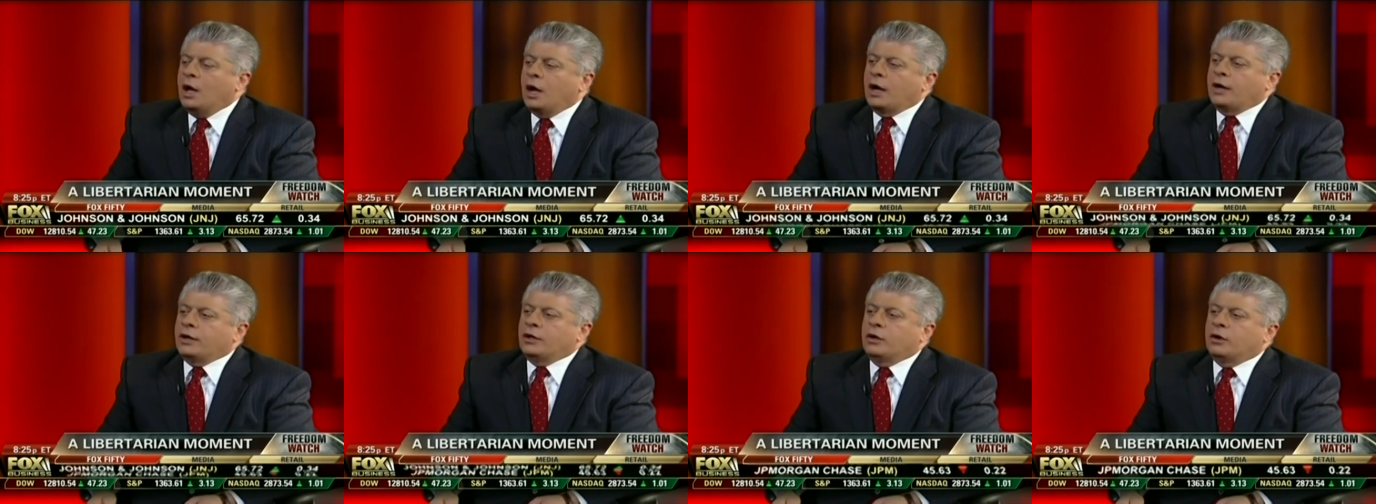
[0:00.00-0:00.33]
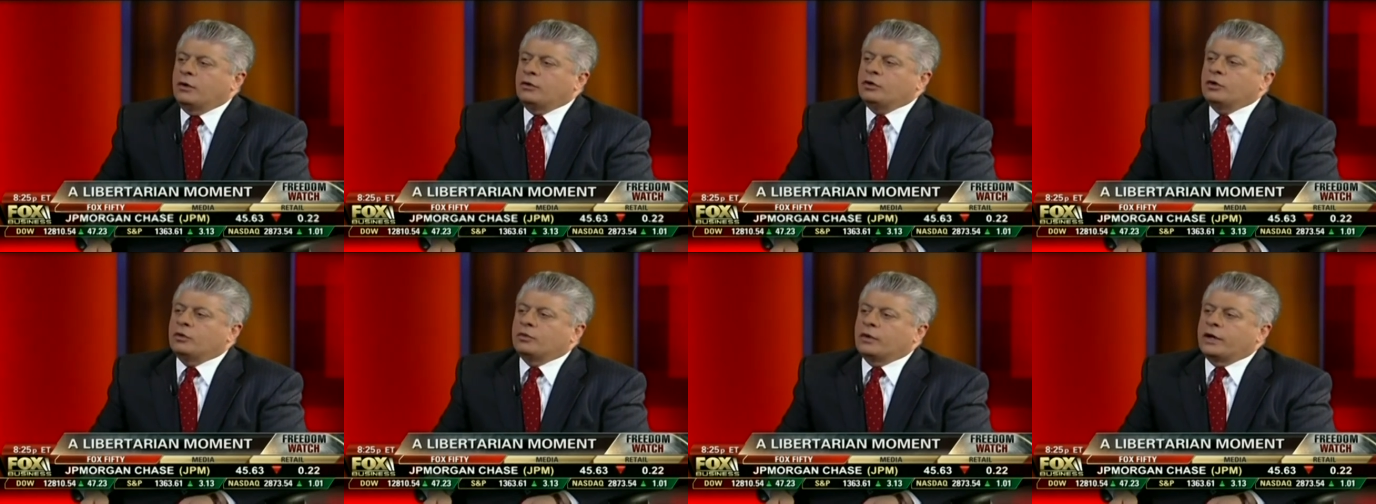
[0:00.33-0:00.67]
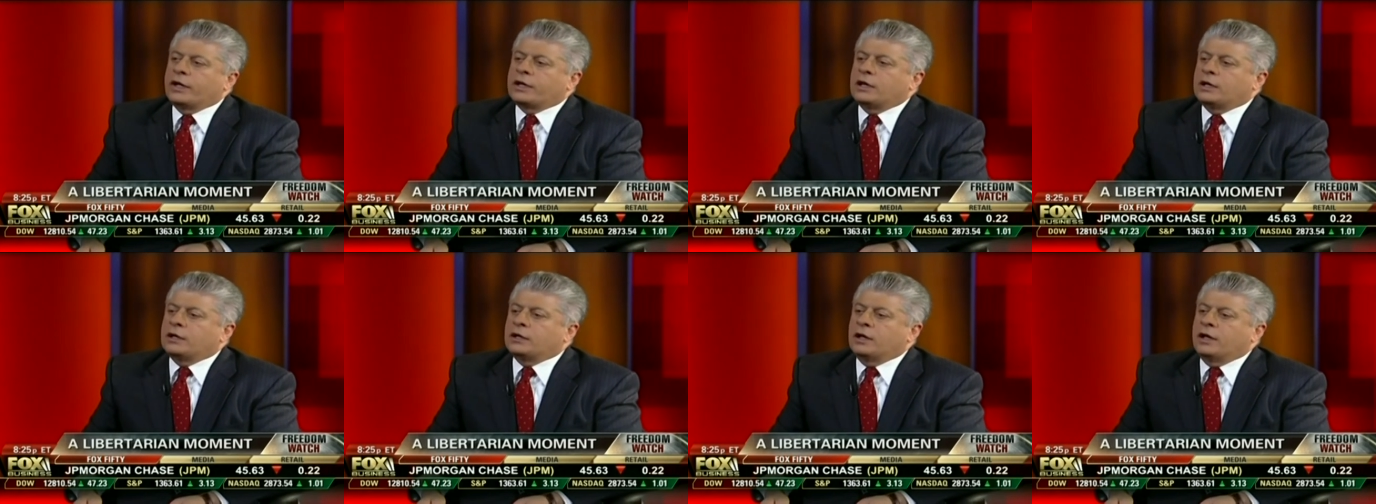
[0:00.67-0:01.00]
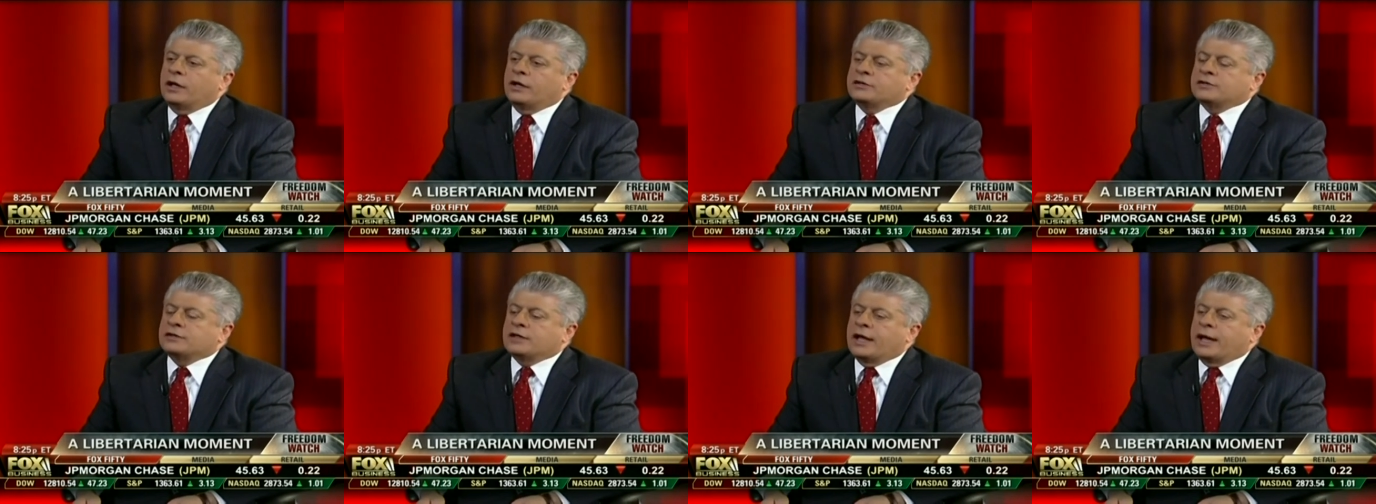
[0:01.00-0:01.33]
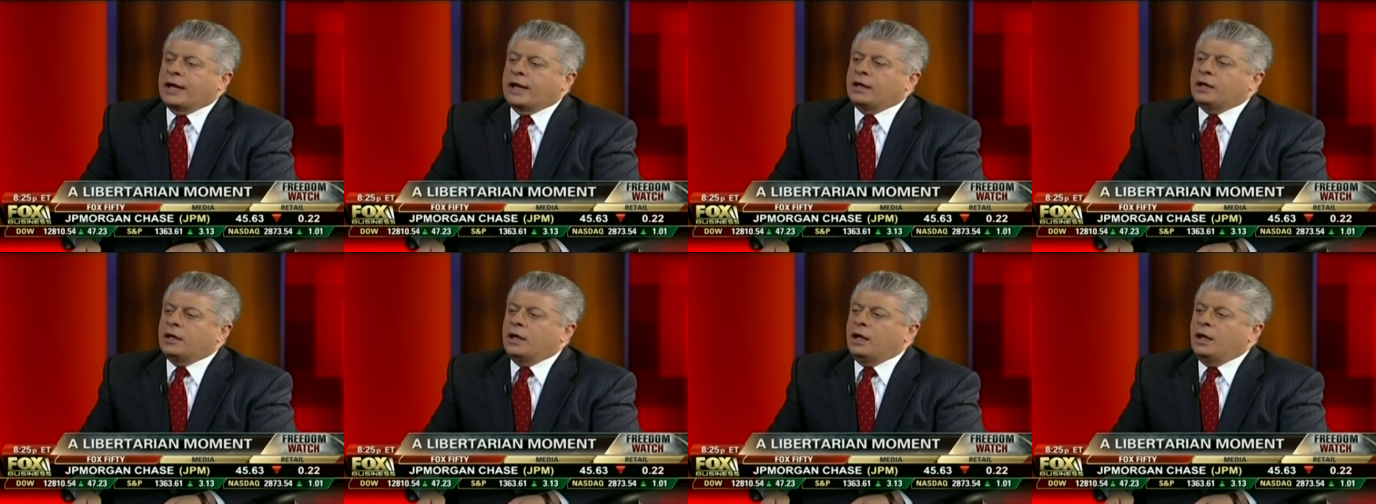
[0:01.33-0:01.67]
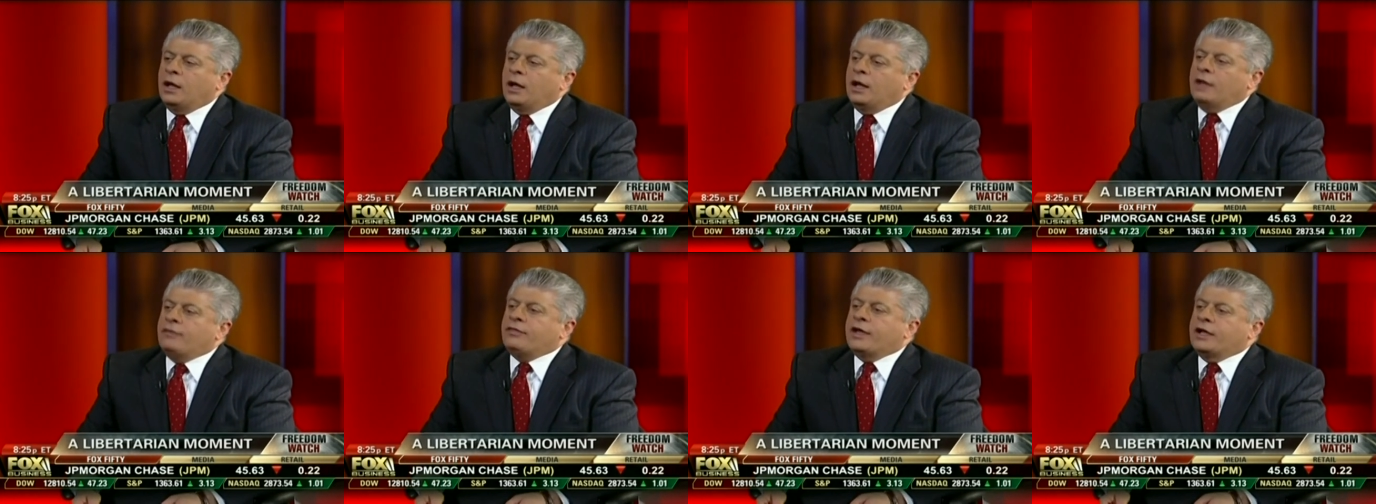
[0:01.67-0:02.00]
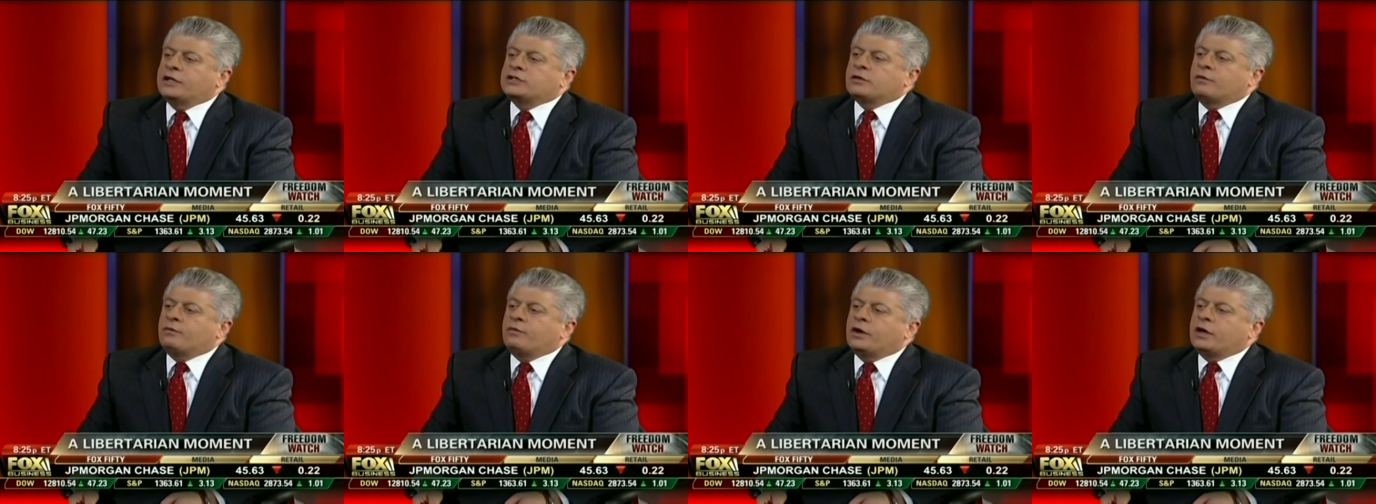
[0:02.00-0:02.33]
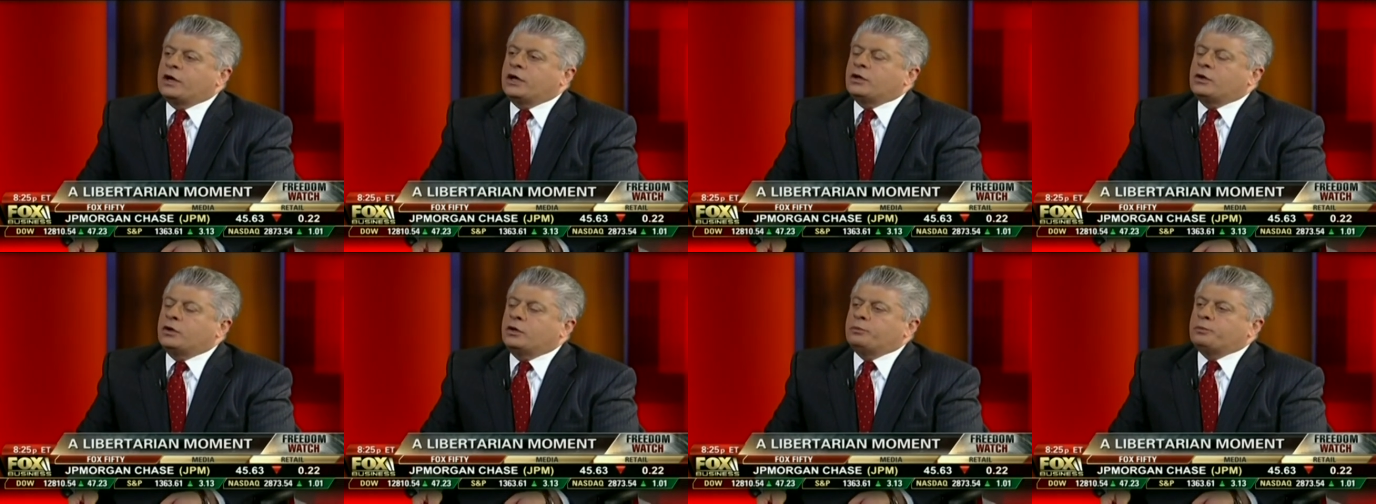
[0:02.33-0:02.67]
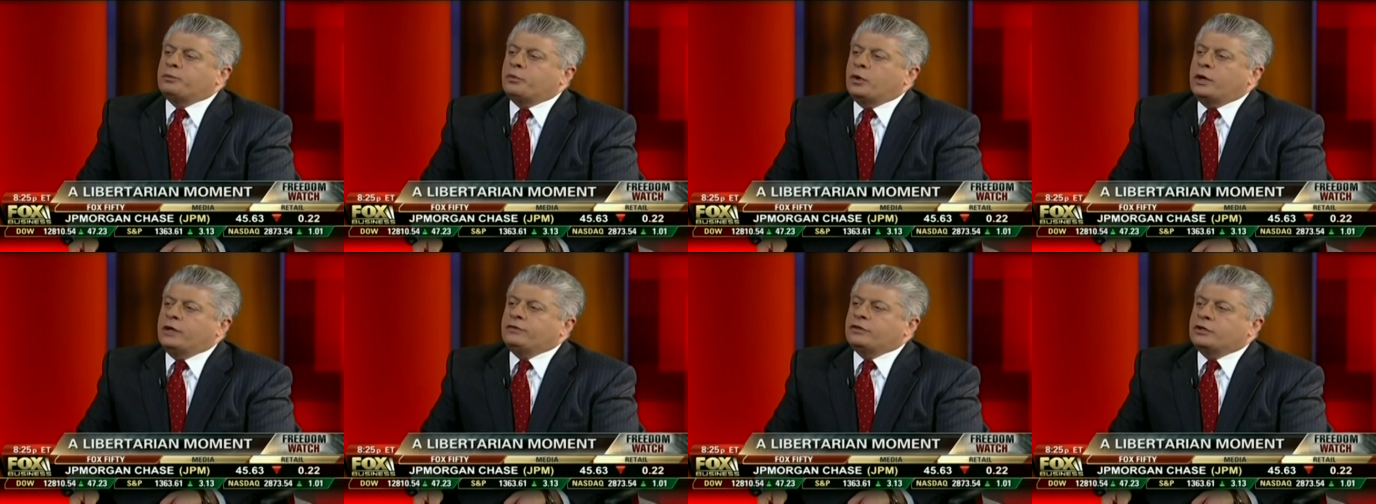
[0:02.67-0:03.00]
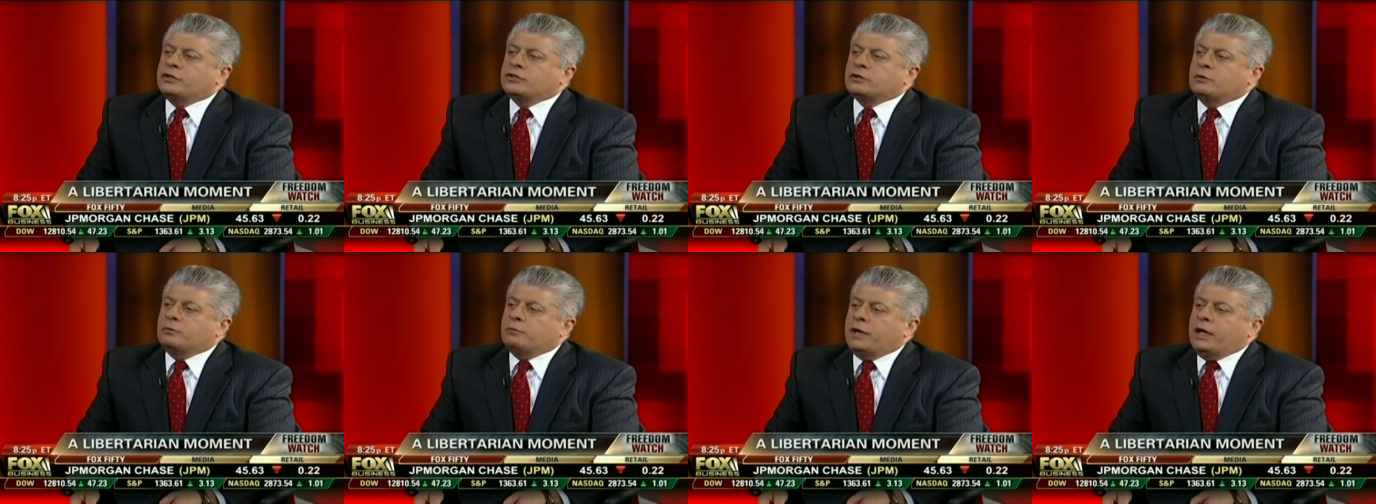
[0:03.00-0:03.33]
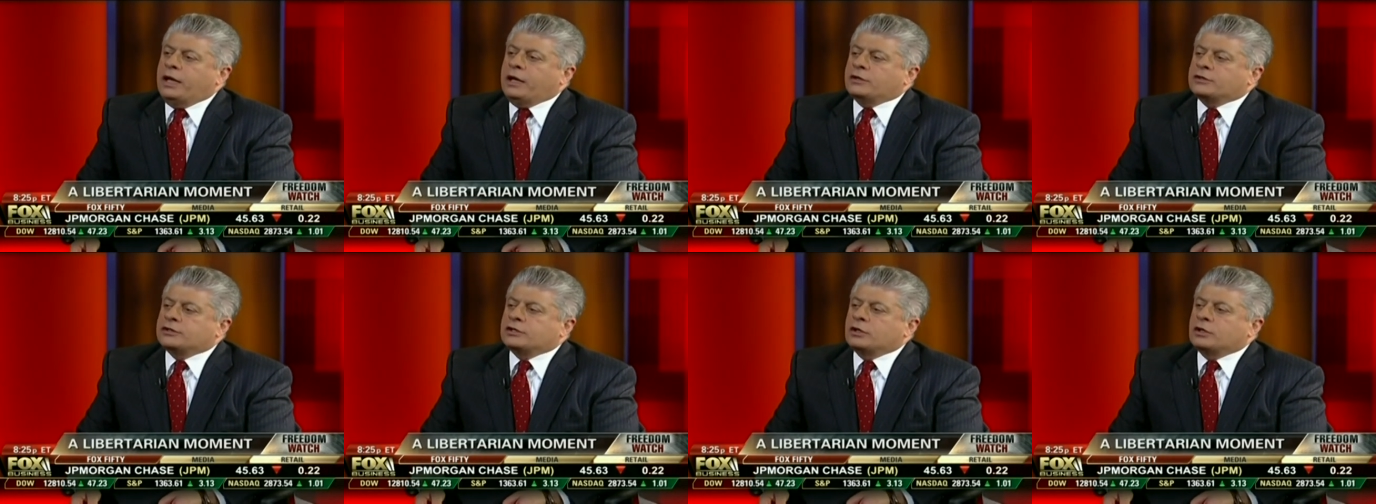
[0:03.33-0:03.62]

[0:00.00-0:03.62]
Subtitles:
I know you recognize that, and that's a very good point that you make.